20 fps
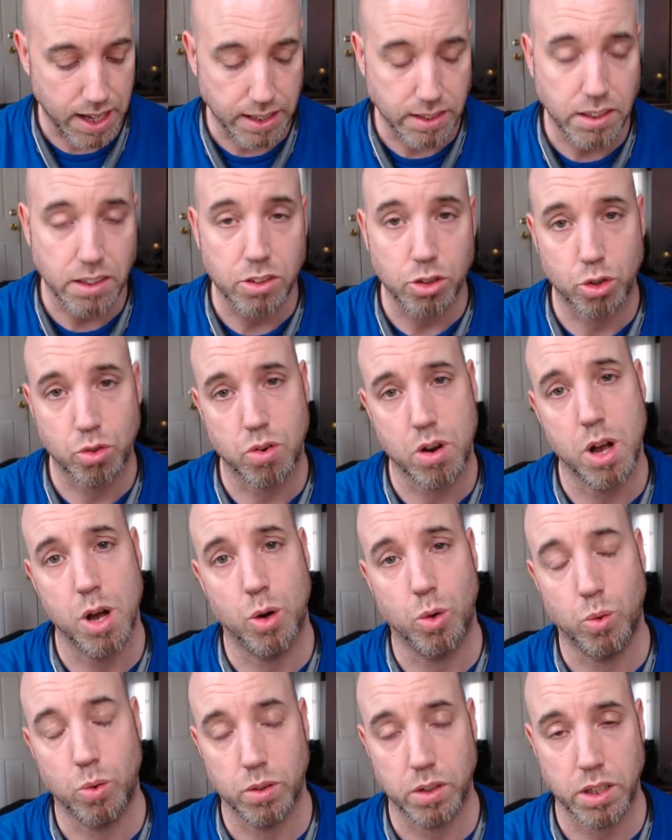I need to
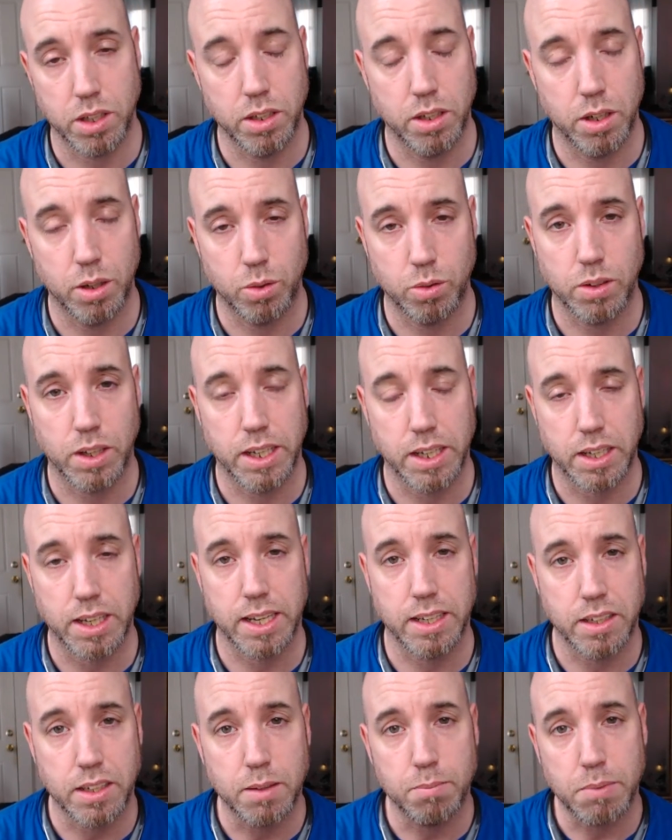grow, you know,
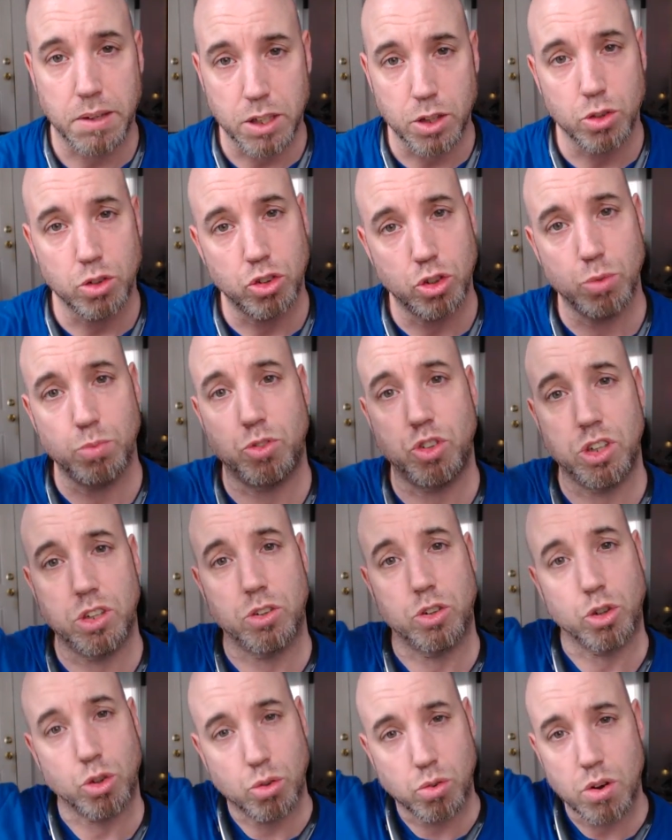like I need my YouTube
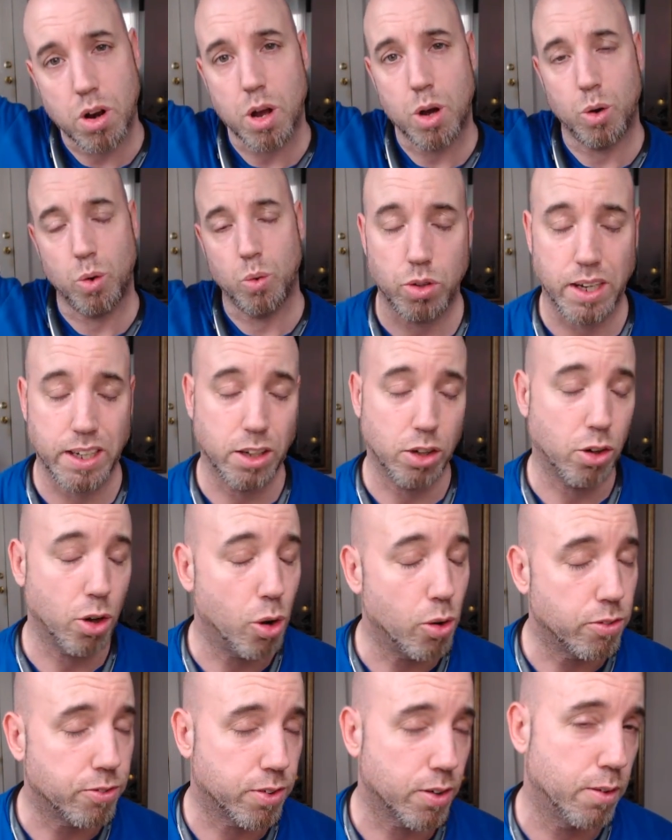channel to grow so I can
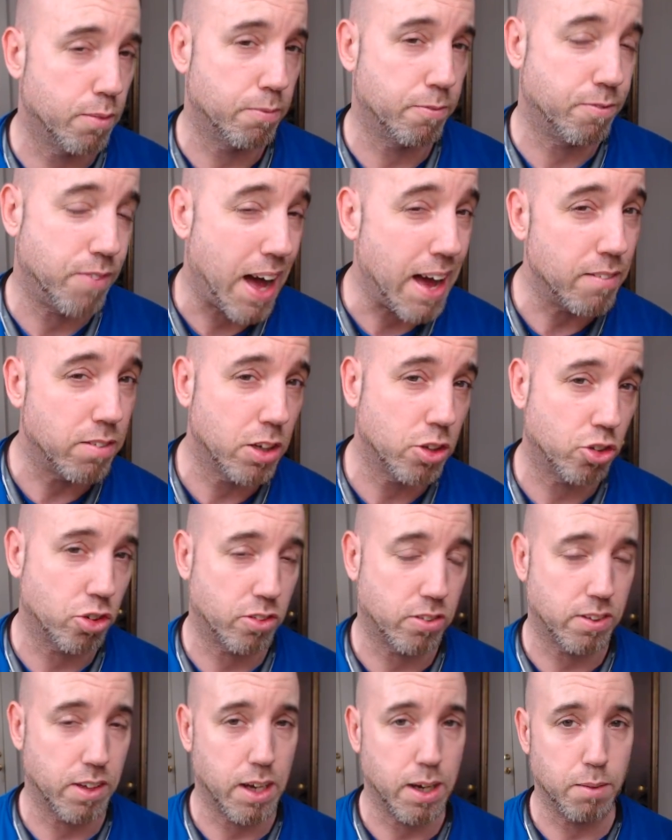go from
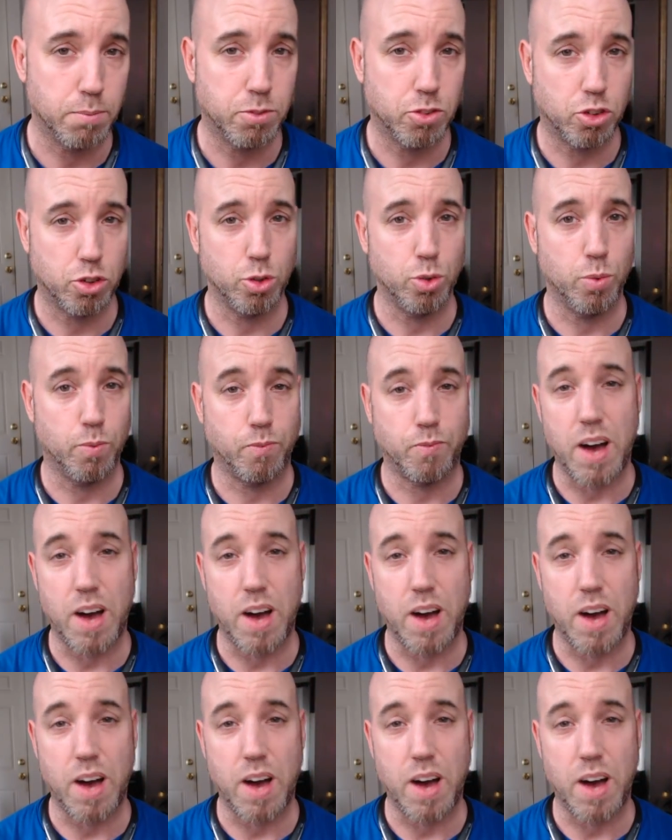500 subs to